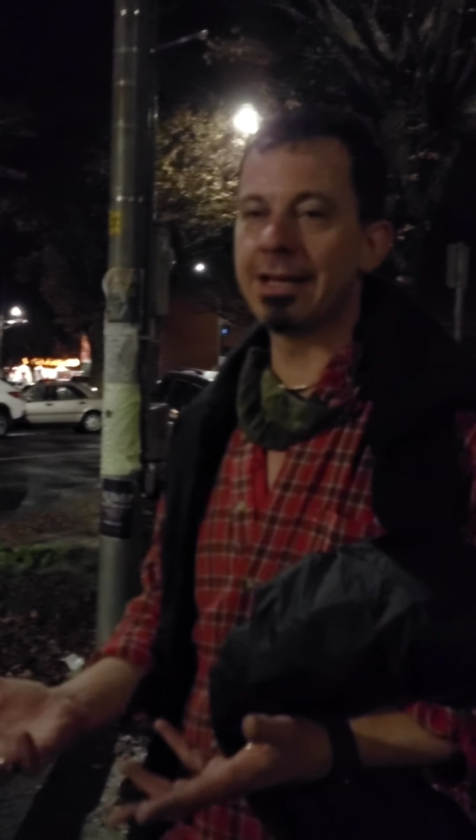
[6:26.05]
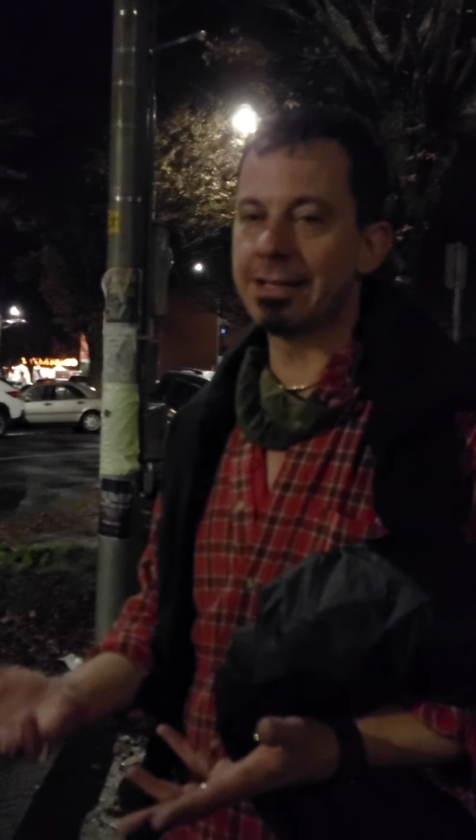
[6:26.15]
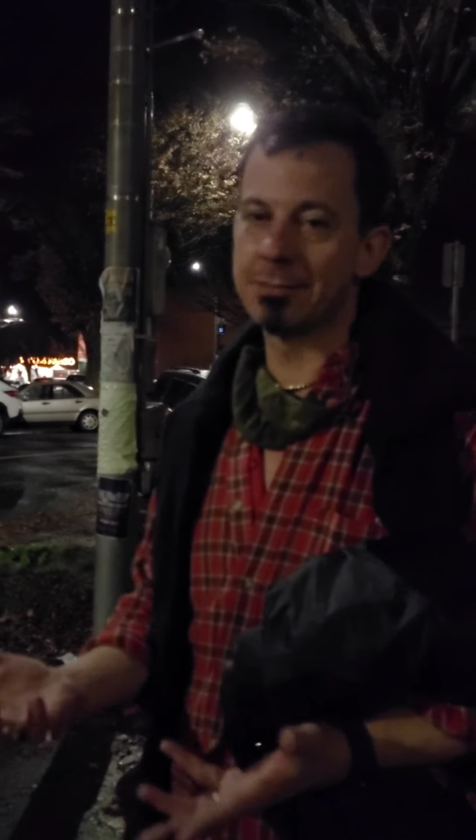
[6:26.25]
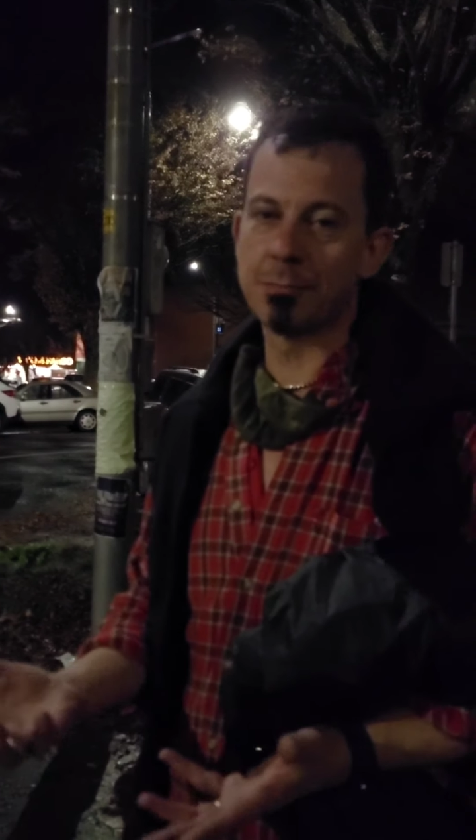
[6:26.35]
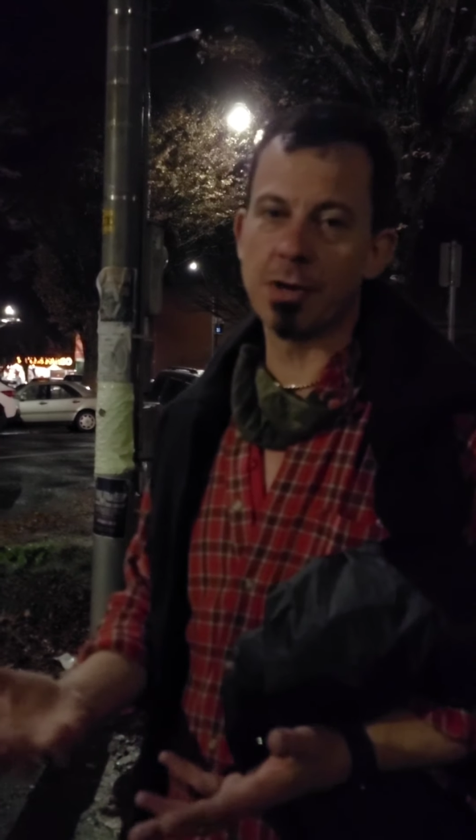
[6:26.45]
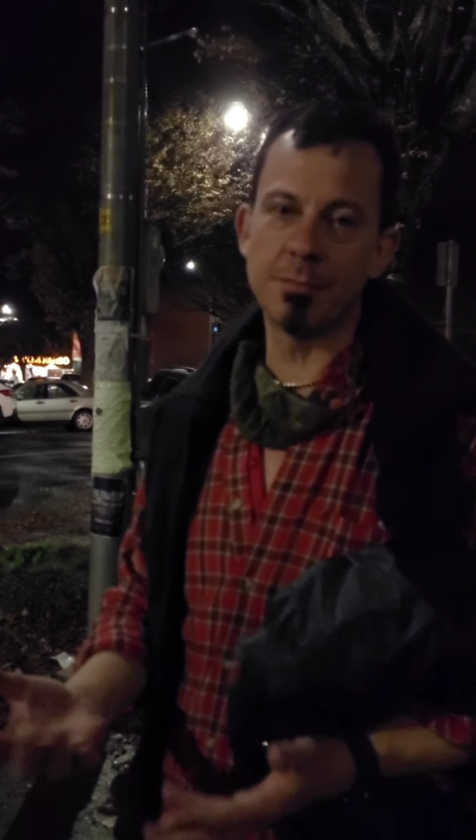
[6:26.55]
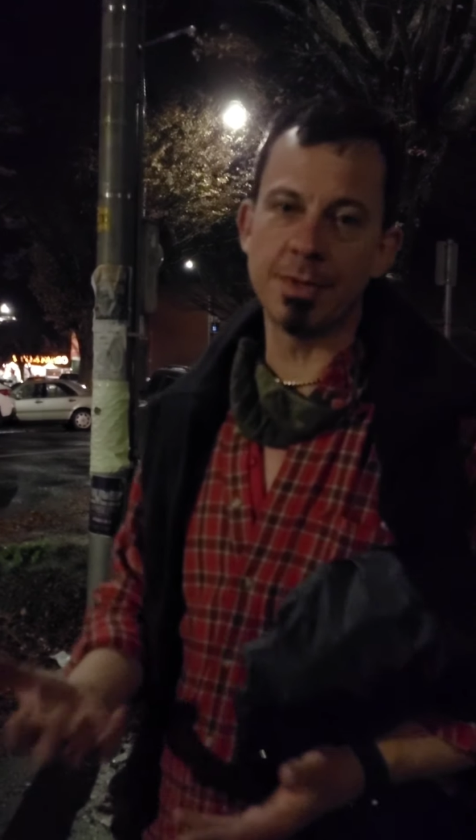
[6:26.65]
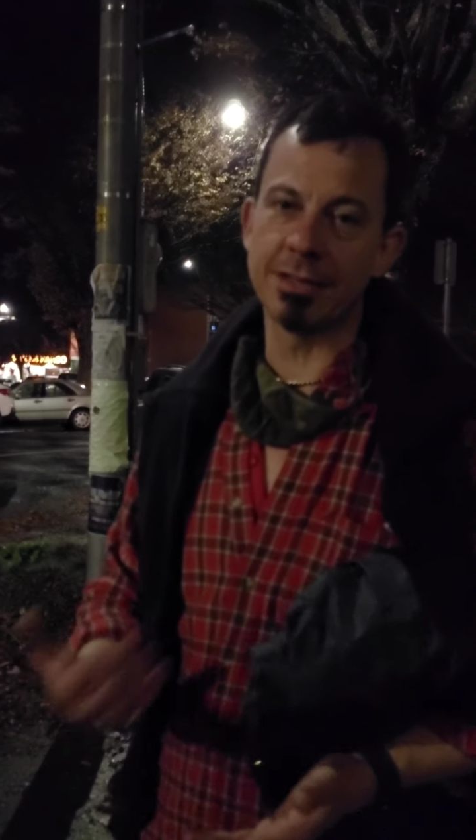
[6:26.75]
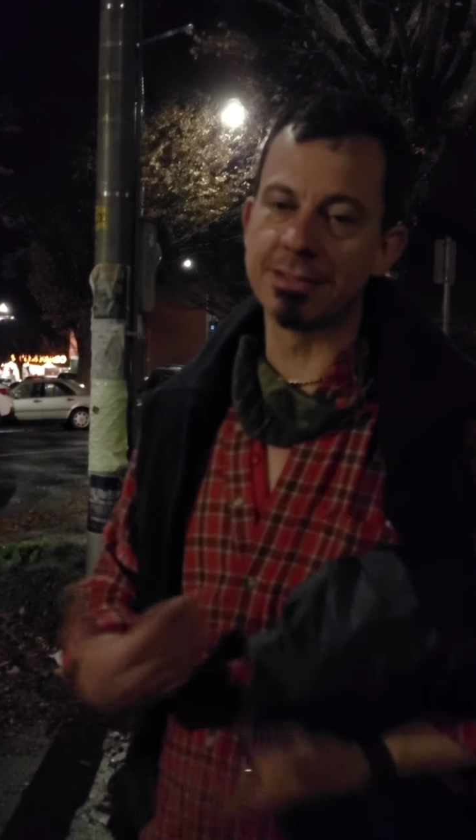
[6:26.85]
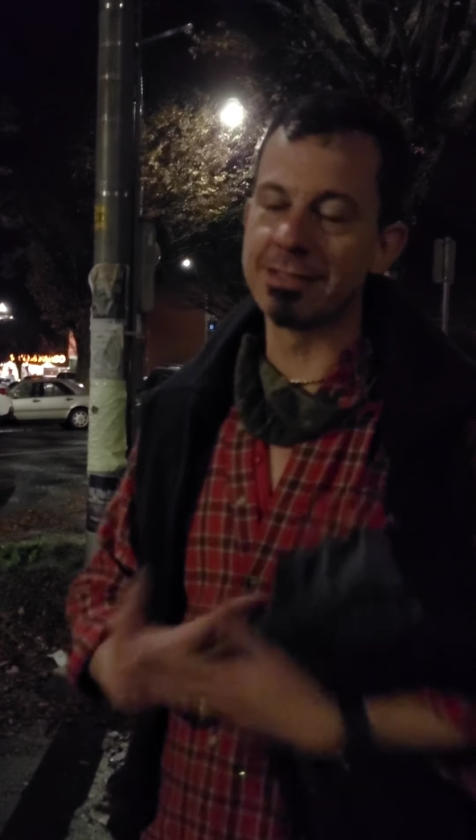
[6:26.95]
And pardon
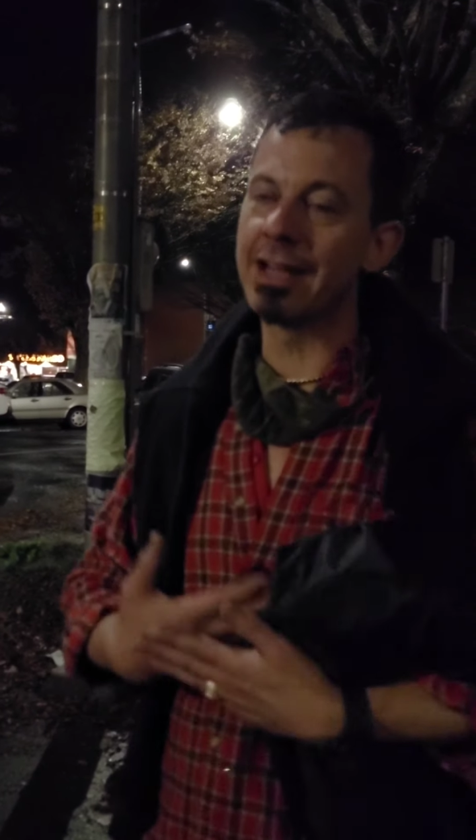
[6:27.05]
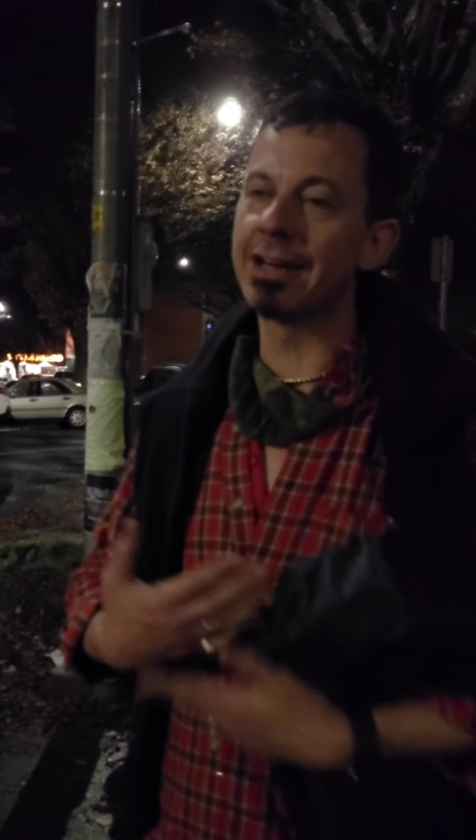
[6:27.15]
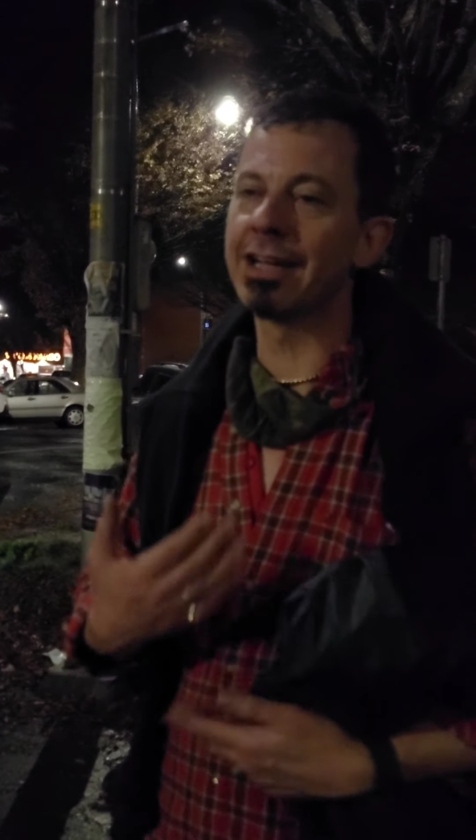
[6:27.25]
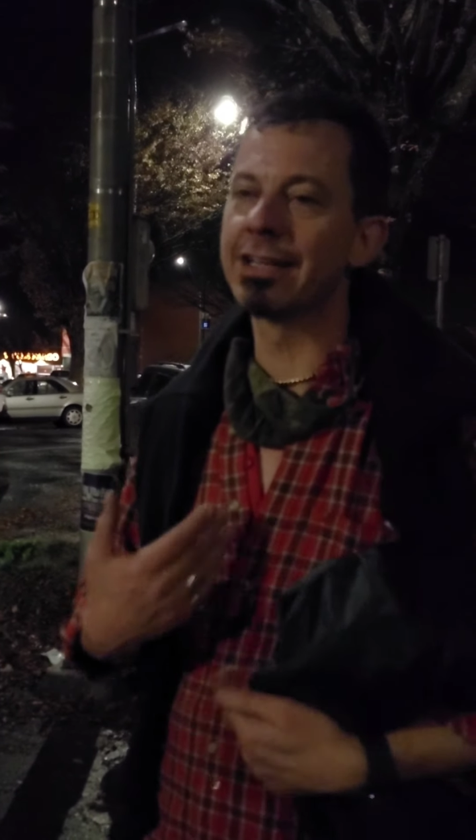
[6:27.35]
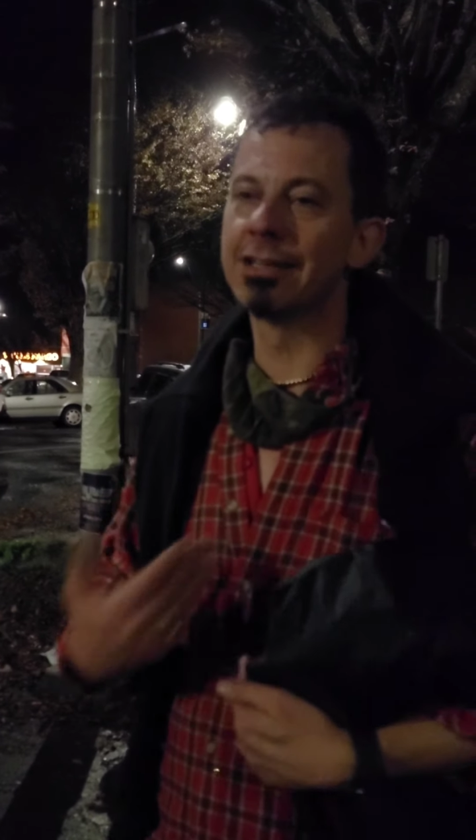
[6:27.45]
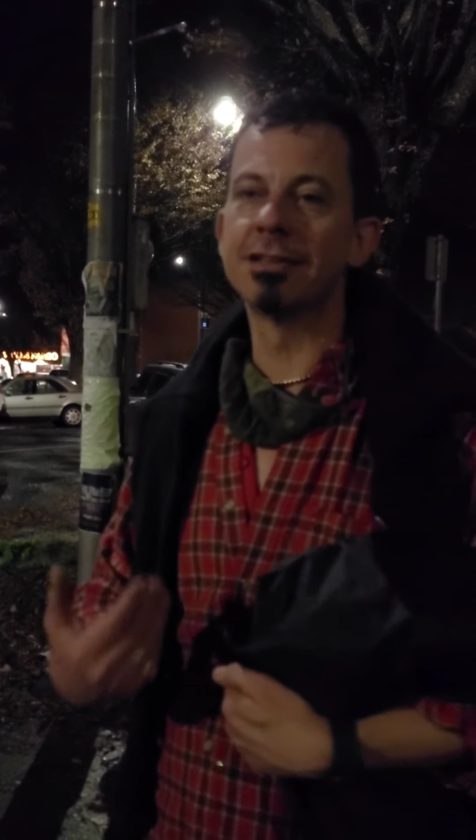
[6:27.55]
me, tonight I